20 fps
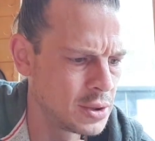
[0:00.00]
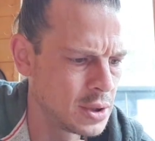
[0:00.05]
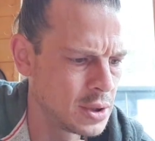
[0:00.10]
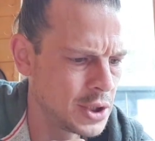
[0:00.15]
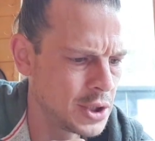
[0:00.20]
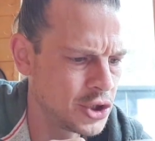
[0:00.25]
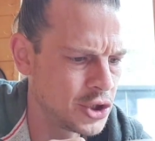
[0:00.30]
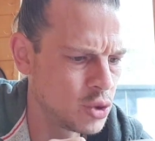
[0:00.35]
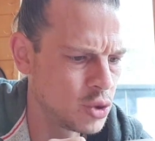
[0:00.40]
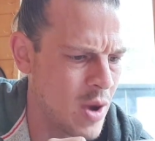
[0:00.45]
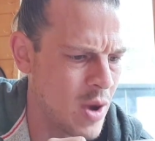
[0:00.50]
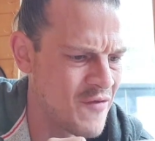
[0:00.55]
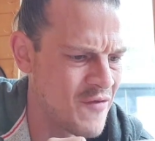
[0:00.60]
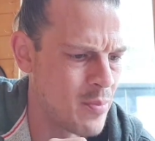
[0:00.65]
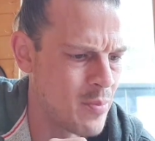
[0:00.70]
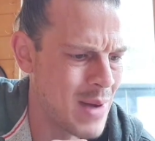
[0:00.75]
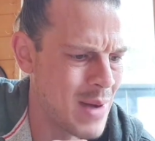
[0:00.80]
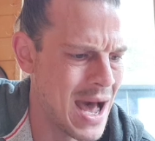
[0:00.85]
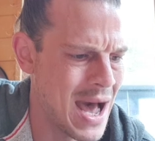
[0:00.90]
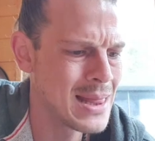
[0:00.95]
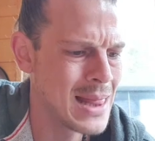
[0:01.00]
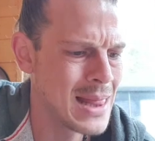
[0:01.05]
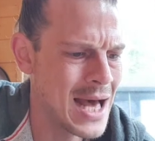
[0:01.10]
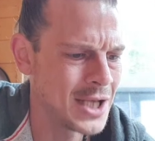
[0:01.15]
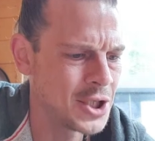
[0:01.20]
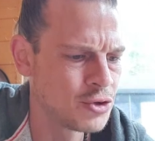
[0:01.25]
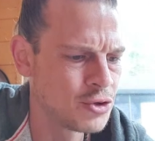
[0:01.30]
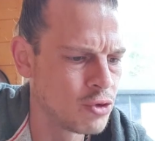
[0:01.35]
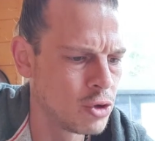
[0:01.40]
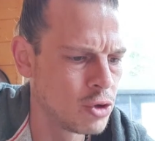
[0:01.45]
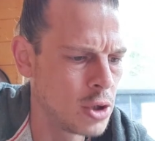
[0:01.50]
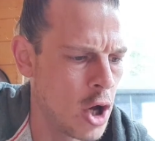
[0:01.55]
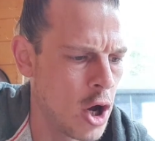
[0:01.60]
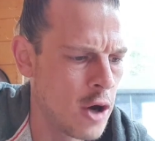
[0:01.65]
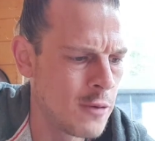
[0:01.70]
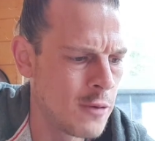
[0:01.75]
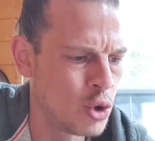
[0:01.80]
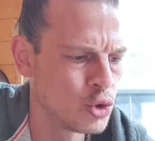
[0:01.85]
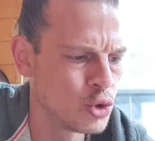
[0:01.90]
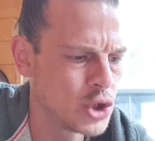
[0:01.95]
as to whether bilateral or
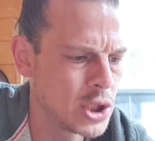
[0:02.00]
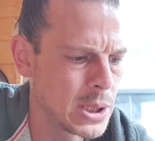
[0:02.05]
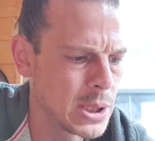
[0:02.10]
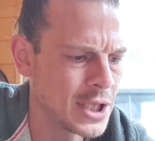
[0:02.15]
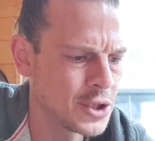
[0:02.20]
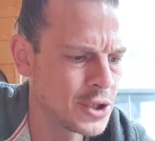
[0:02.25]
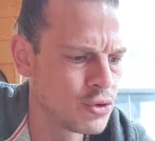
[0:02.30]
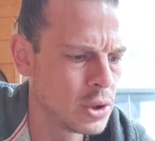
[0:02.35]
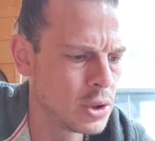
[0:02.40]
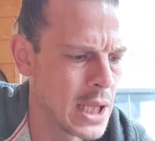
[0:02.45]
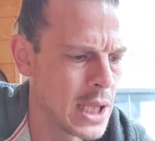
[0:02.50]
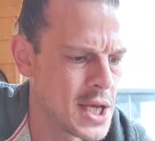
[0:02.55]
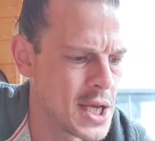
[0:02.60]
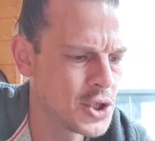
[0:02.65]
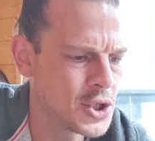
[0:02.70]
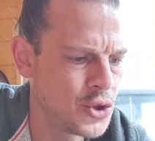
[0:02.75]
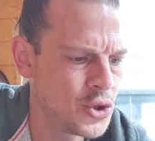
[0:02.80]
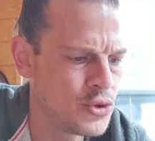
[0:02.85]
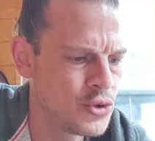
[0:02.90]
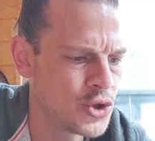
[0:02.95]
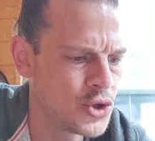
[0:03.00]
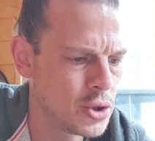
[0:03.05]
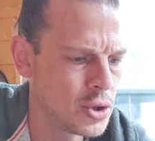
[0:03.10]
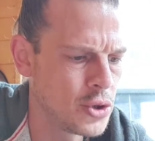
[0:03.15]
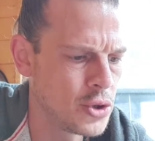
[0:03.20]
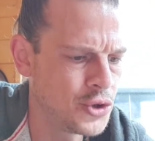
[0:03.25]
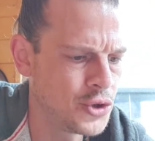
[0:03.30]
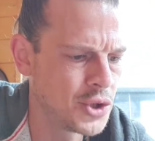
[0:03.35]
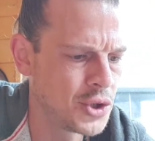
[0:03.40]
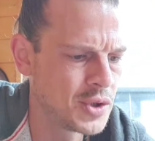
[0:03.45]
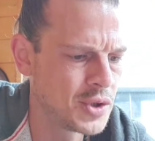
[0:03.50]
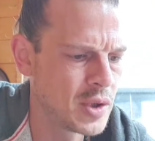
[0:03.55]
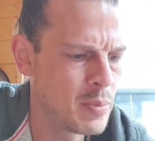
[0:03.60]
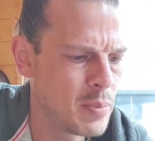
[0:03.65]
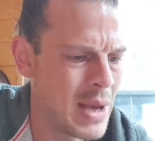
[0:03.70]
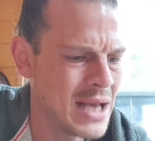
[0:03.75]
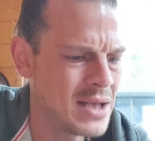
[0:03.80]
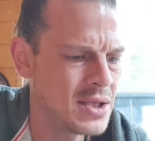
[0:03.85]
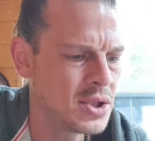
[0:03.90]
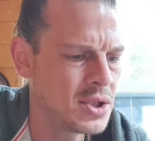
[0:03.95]
multilateral layer 2 solutions are
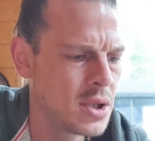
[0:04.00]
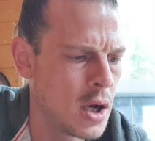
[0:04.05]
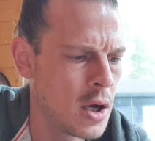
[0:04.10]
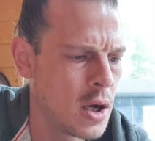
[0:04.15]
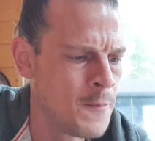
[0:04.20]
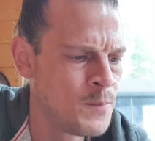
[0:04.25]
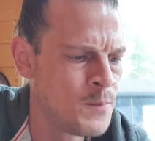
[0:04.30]
better.